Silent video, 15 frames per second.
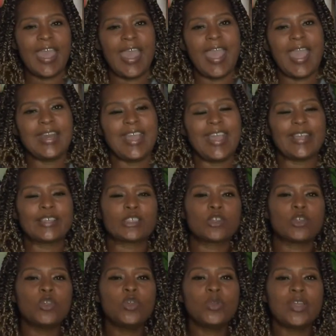and
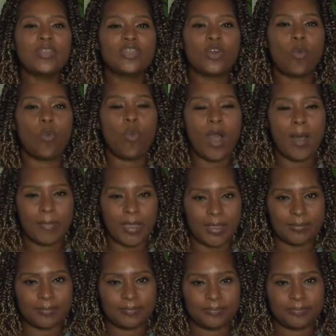excluded the woman.